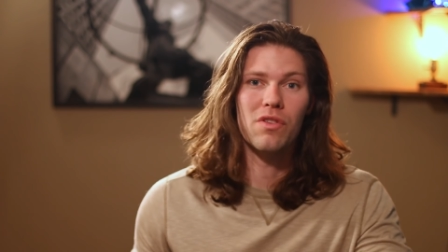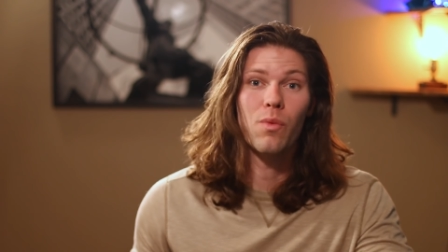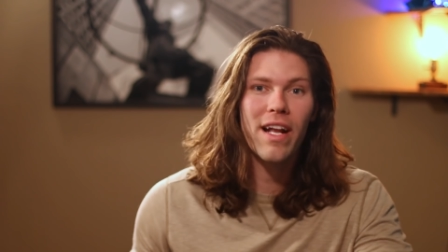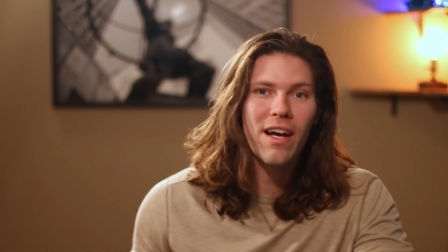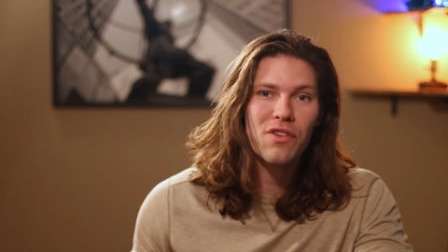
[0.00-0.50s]
The
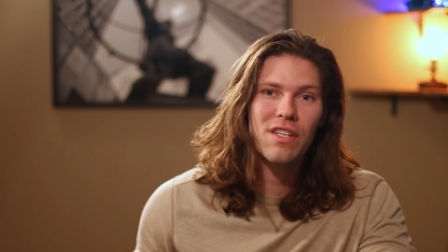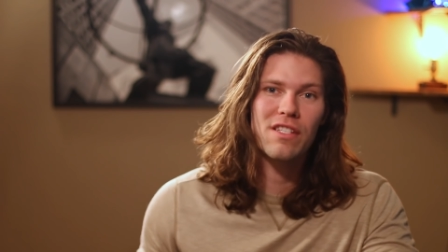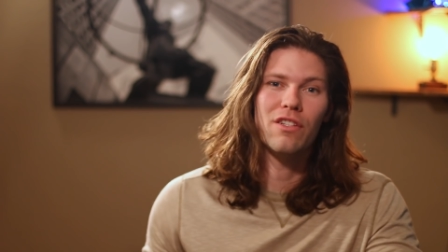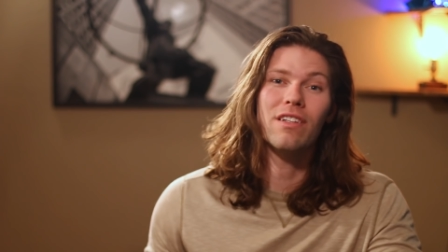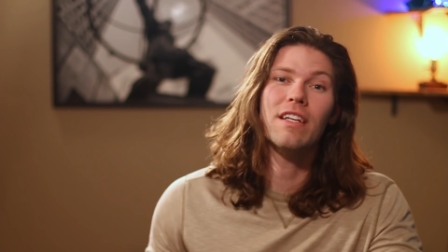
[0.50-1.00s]
White House
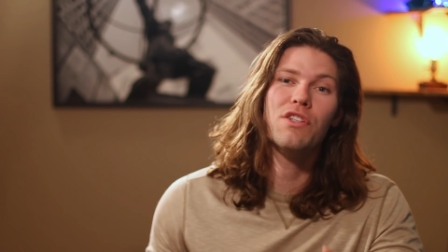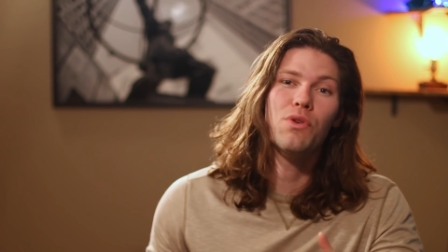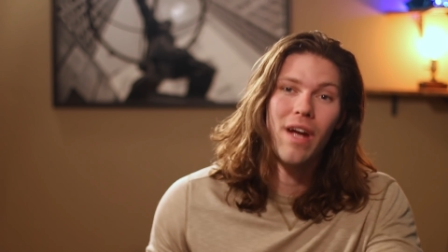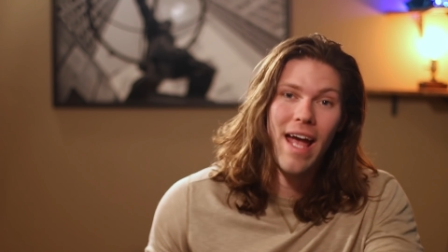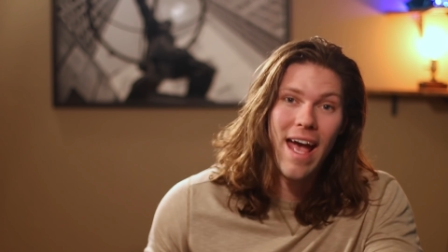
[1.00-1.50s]
is looking
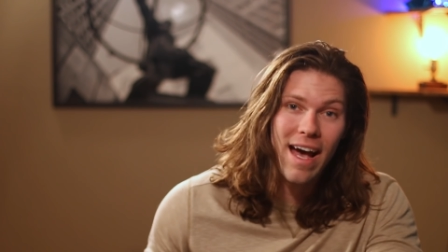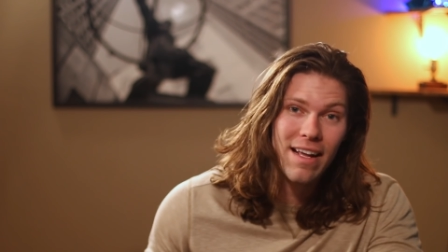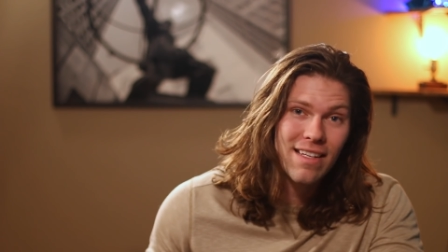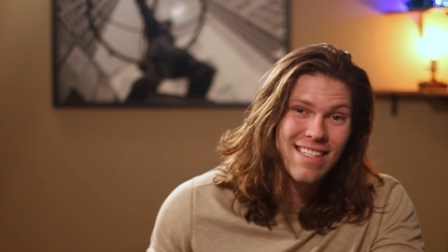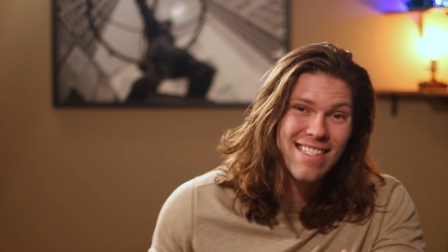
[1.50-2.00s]
to
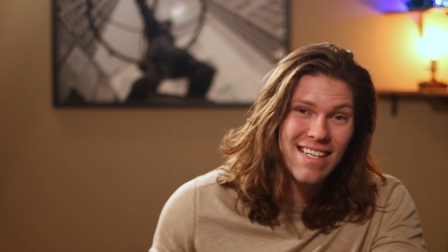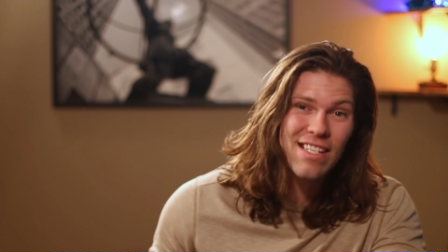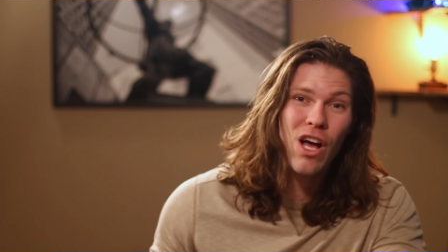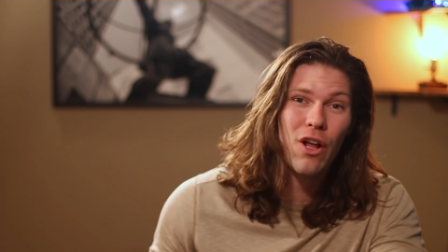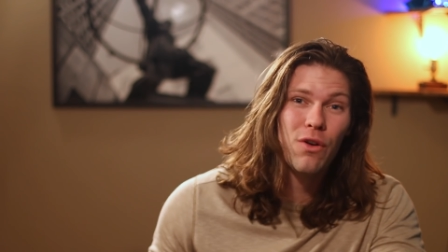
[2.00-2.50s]
add
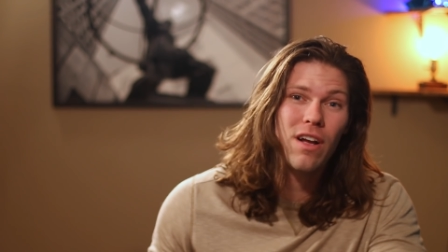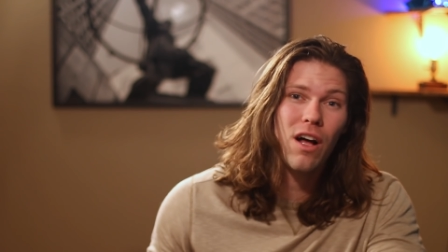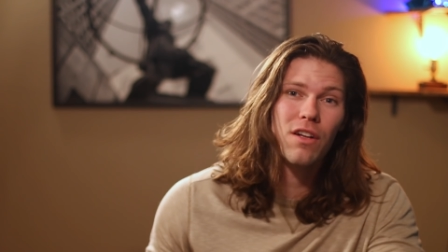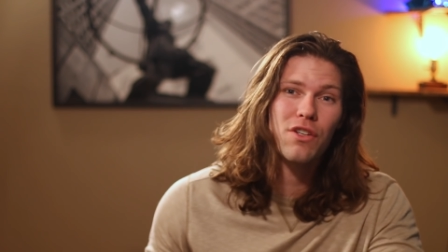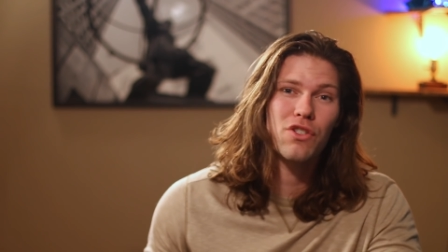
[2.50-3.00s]

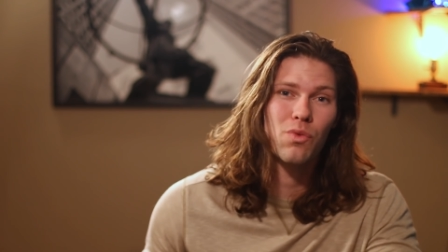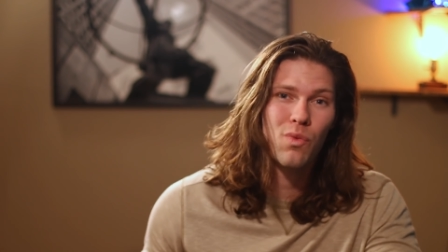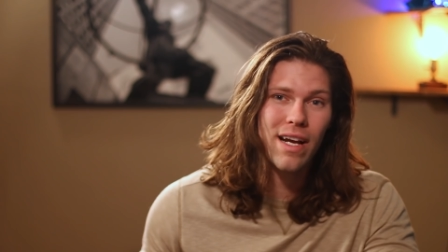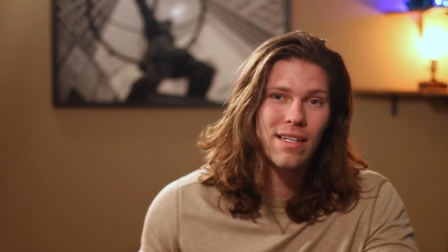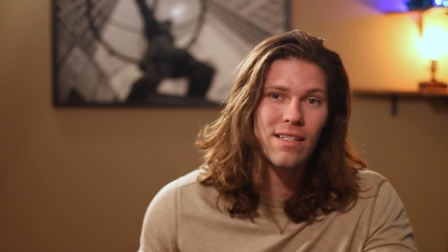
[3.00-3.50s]
$600
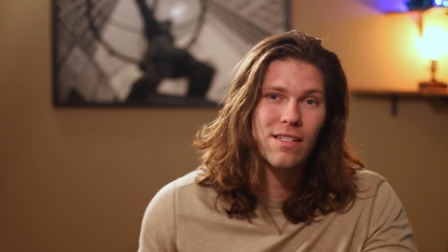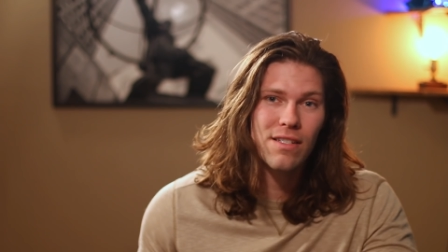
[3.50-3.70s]
direct